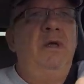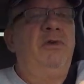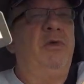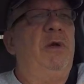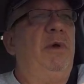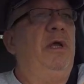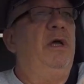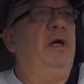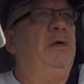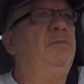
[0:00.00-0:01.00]
So anyway,
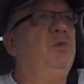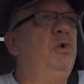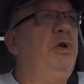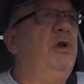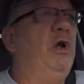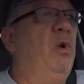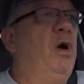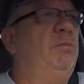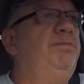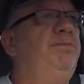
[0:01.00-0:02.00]
uh, we're here in
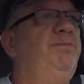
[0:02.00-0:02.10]
Guam,